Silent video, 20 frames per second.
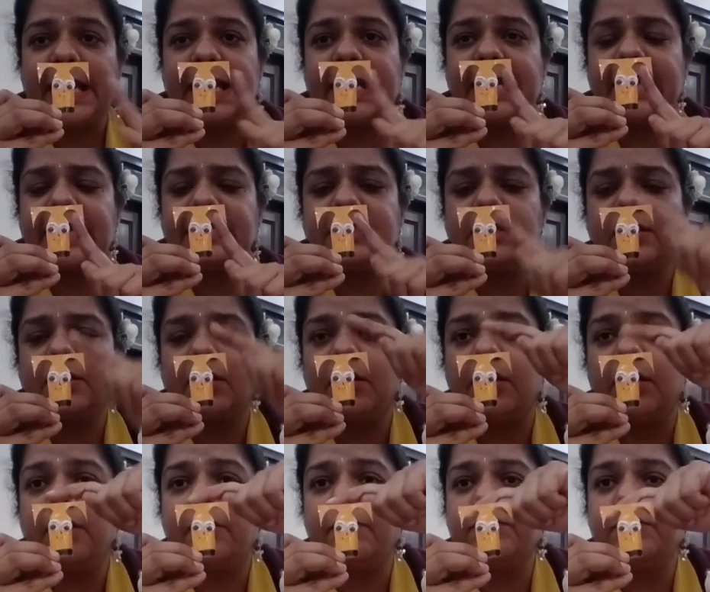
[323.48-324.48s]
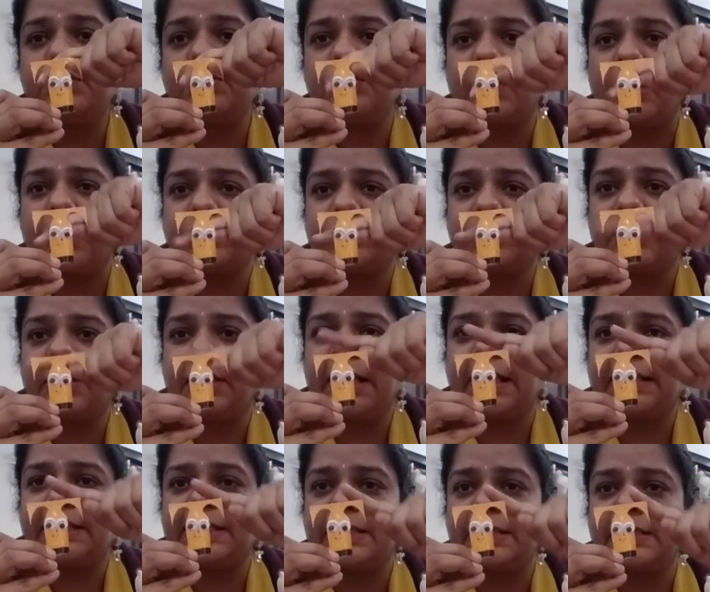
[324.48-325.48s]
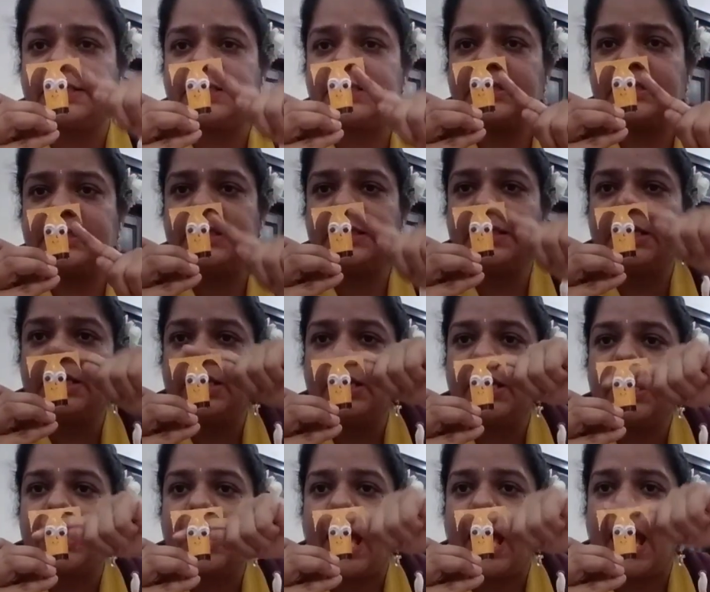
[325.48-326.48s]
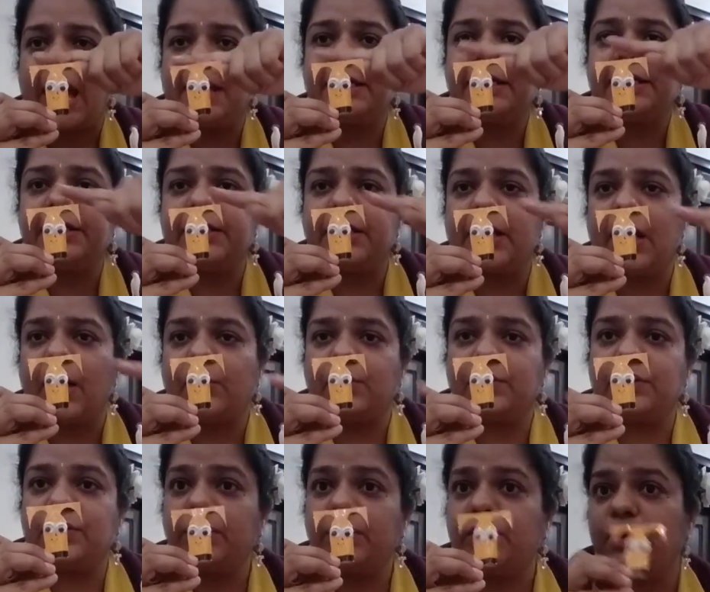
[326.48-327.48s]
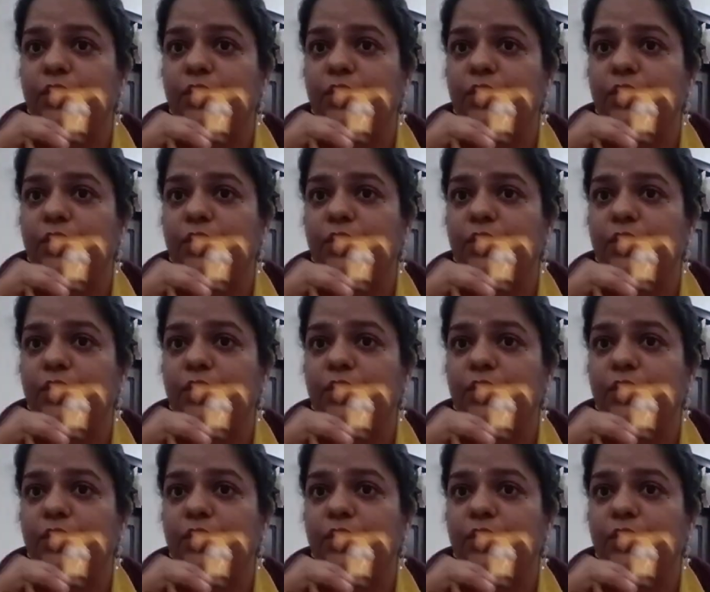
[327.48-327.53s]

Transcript: it has a curved structure like this and a crown.